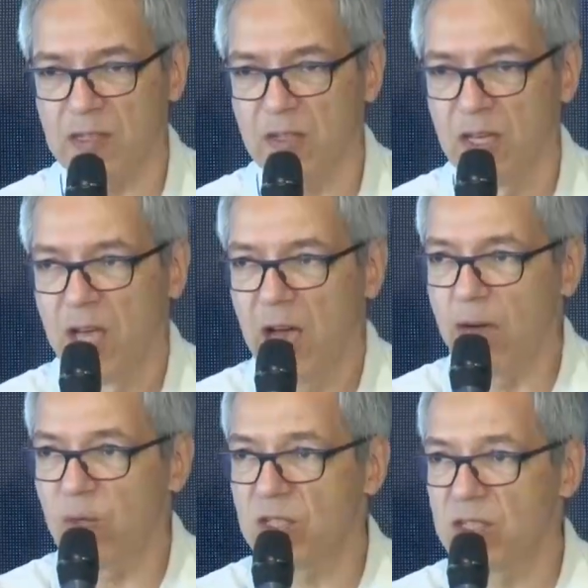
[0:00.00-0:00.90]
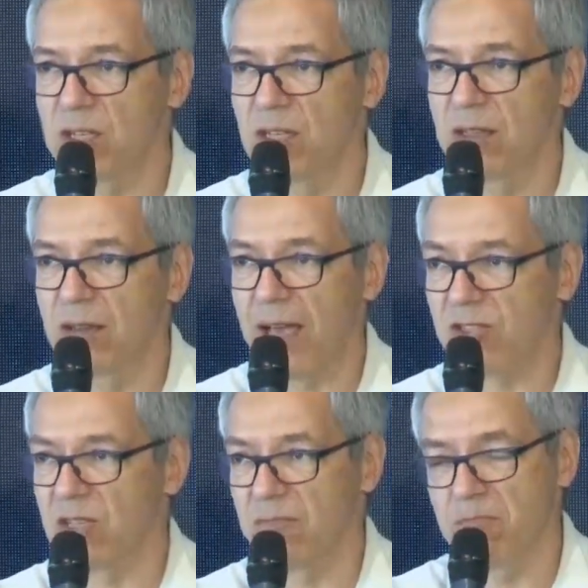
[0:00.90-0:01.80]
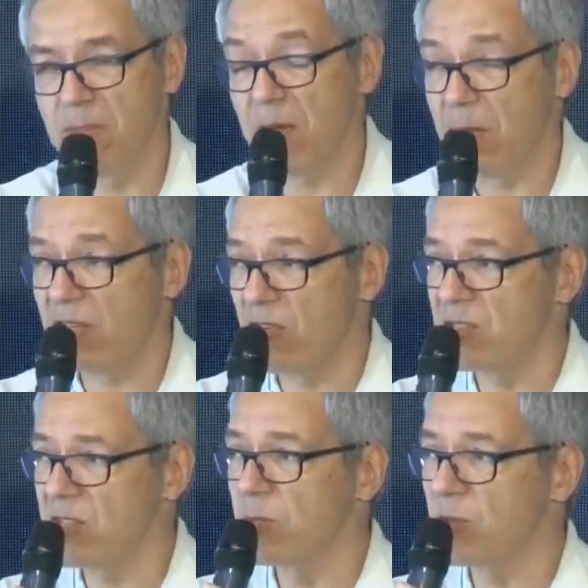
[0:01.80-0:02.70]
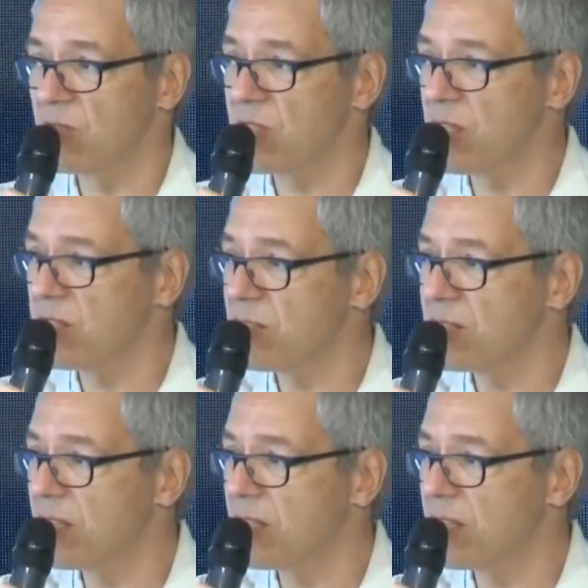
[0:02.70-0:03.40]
So I was, actually, my background is computer science.